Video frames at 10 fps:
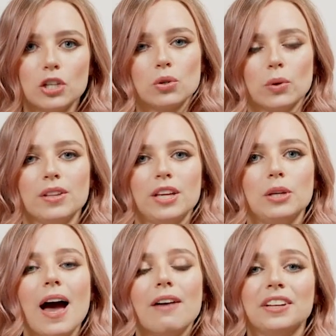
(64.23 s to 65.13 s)
sure that
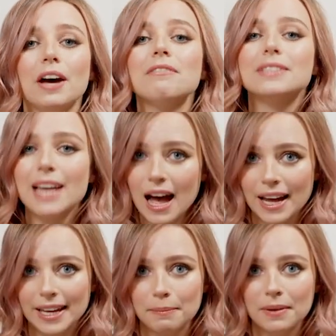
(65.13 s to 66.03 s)
you have enough
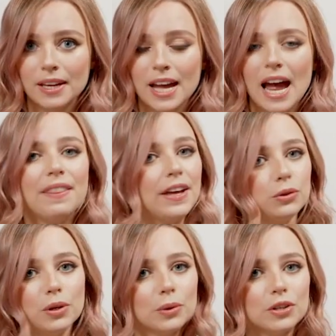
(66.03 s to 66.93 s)
time and that
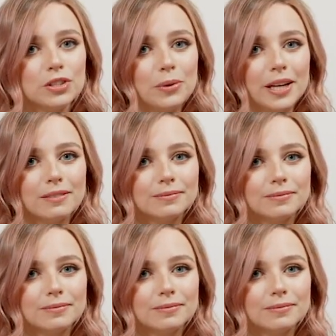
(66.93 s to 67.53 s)
you know what you're doing.